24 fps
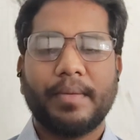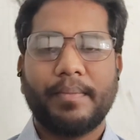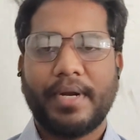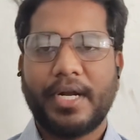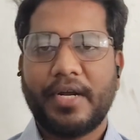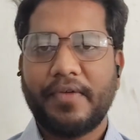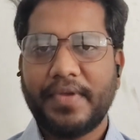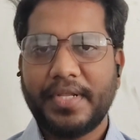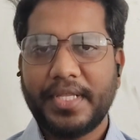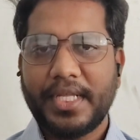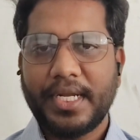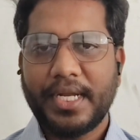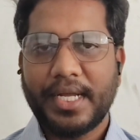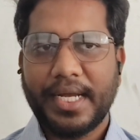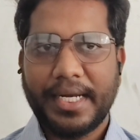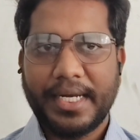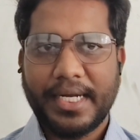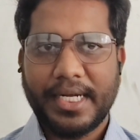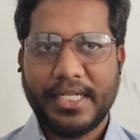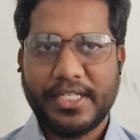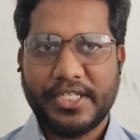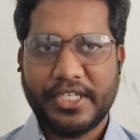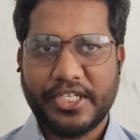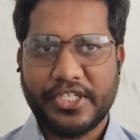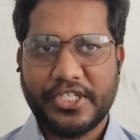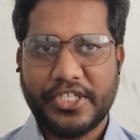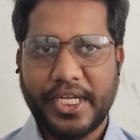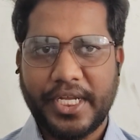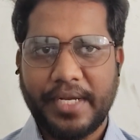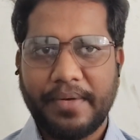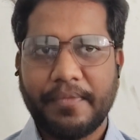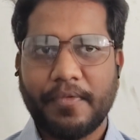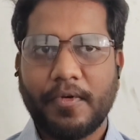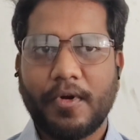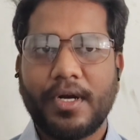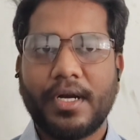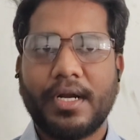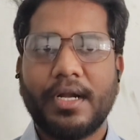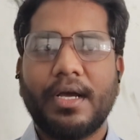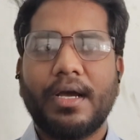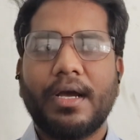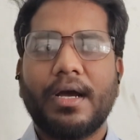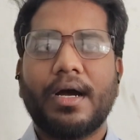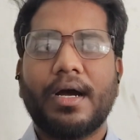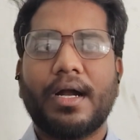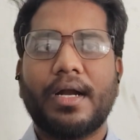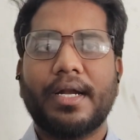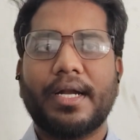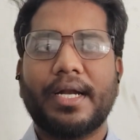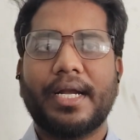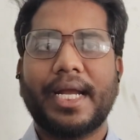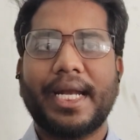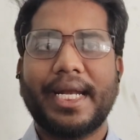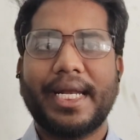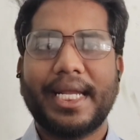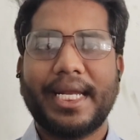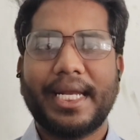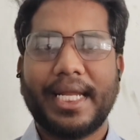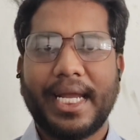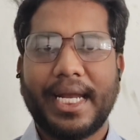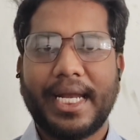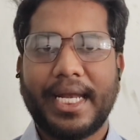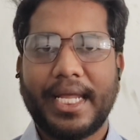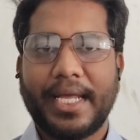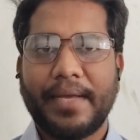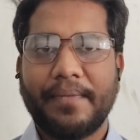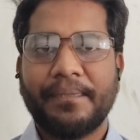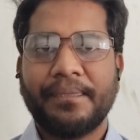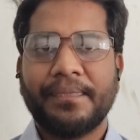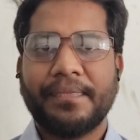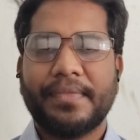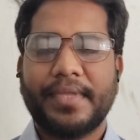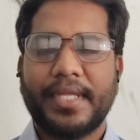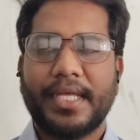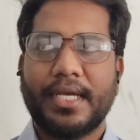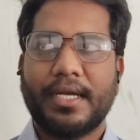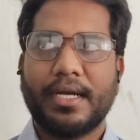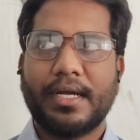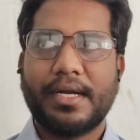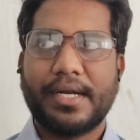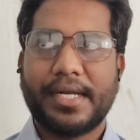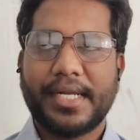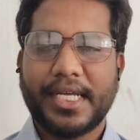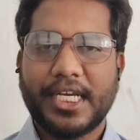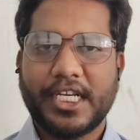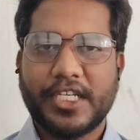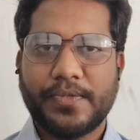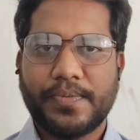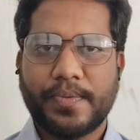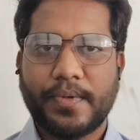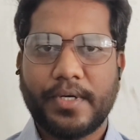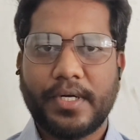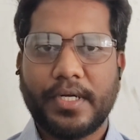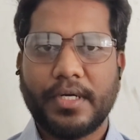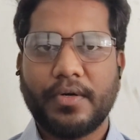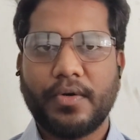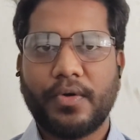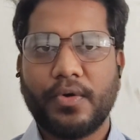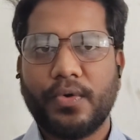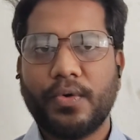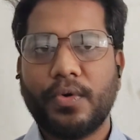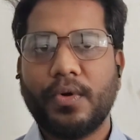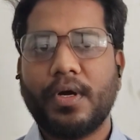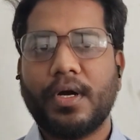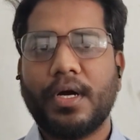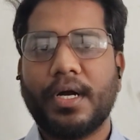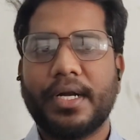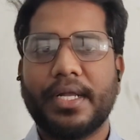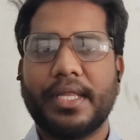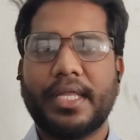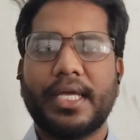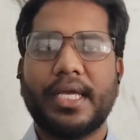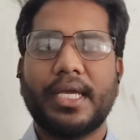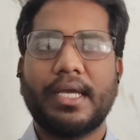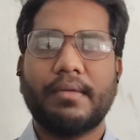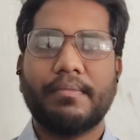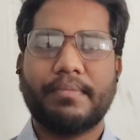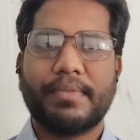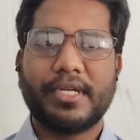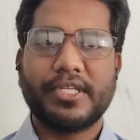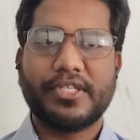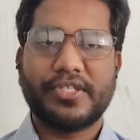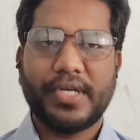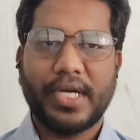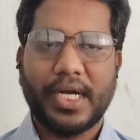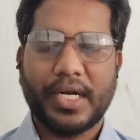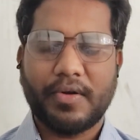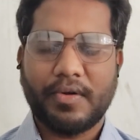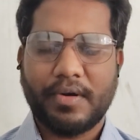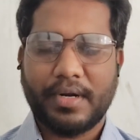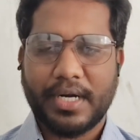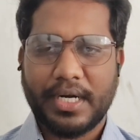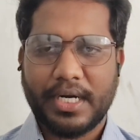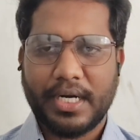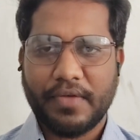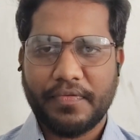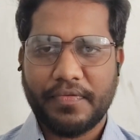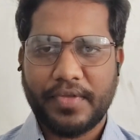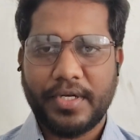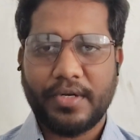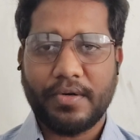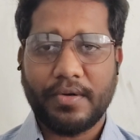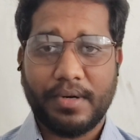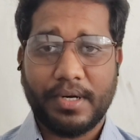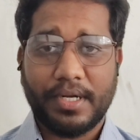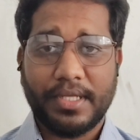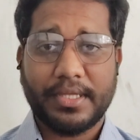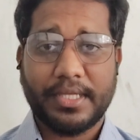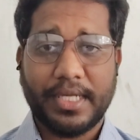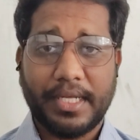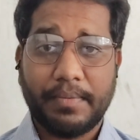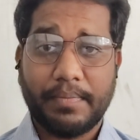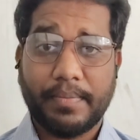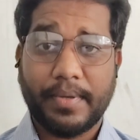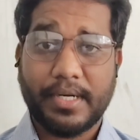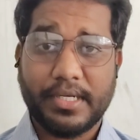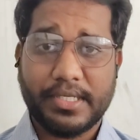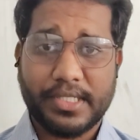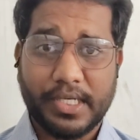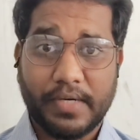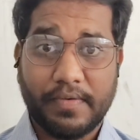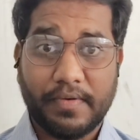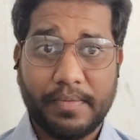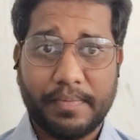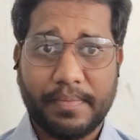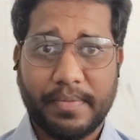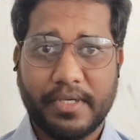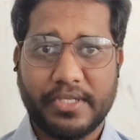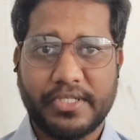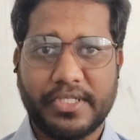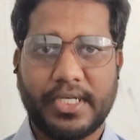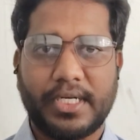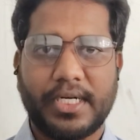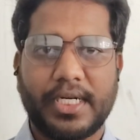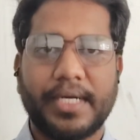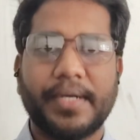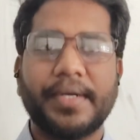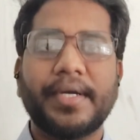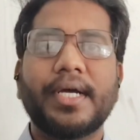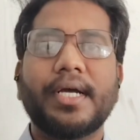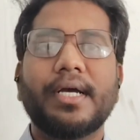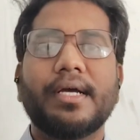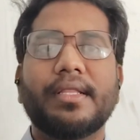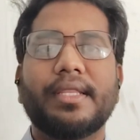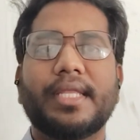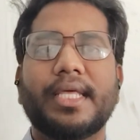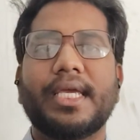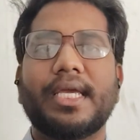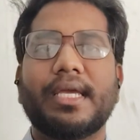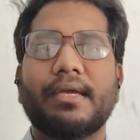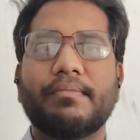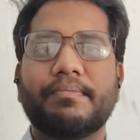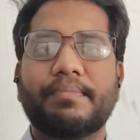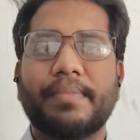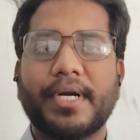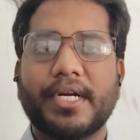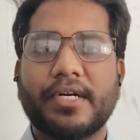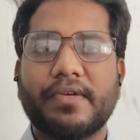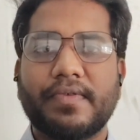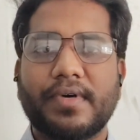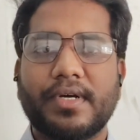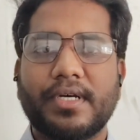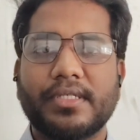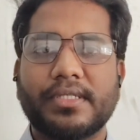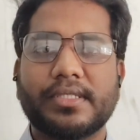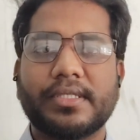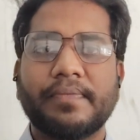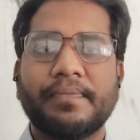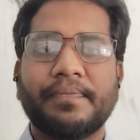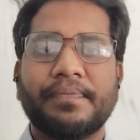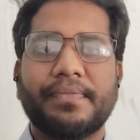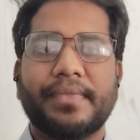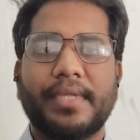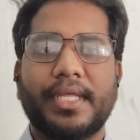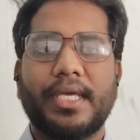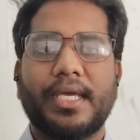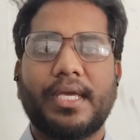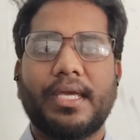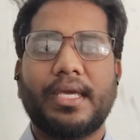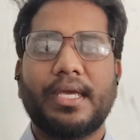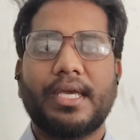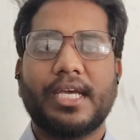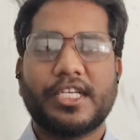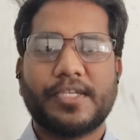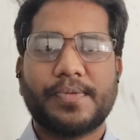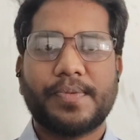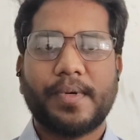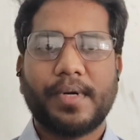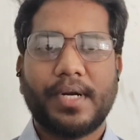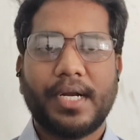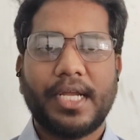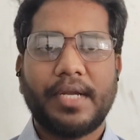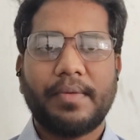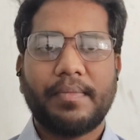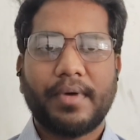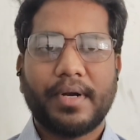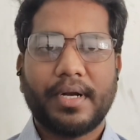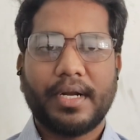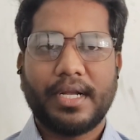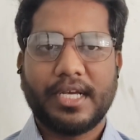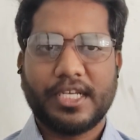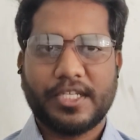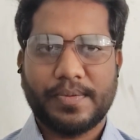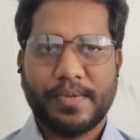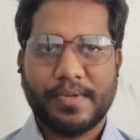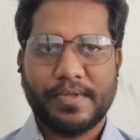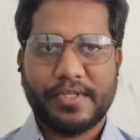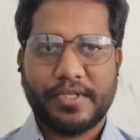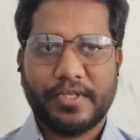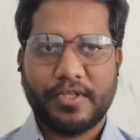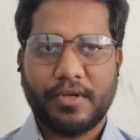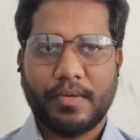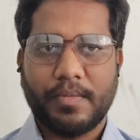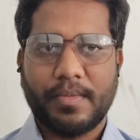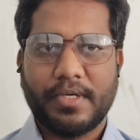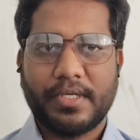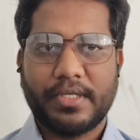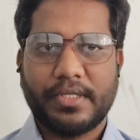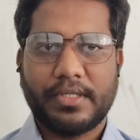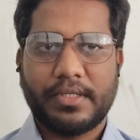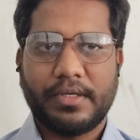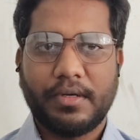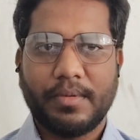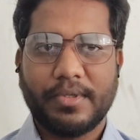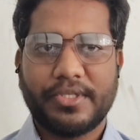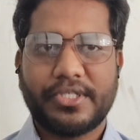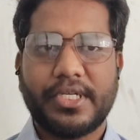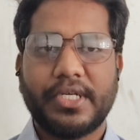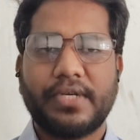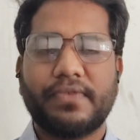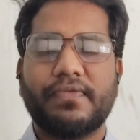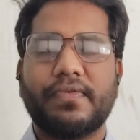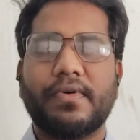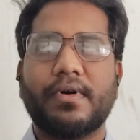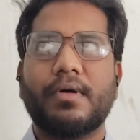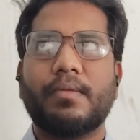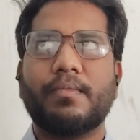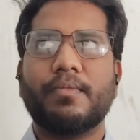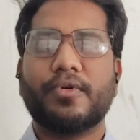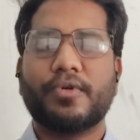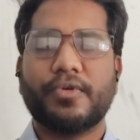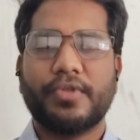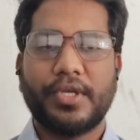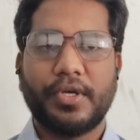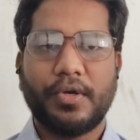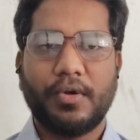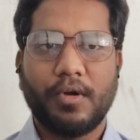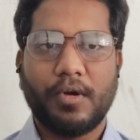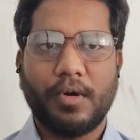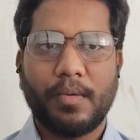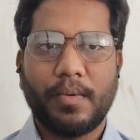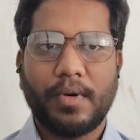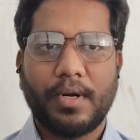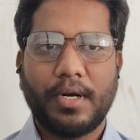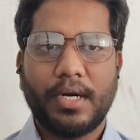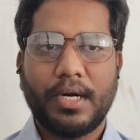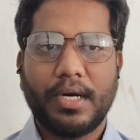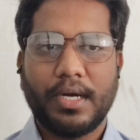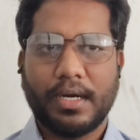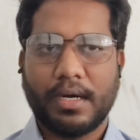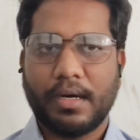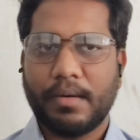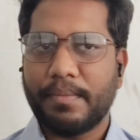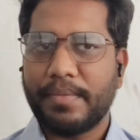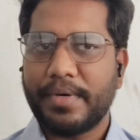Between the 1961 and 1980, the country export grew at the impressive annual rate of the 23.7%. The impact was the export lead model exposed the domestic firm to the global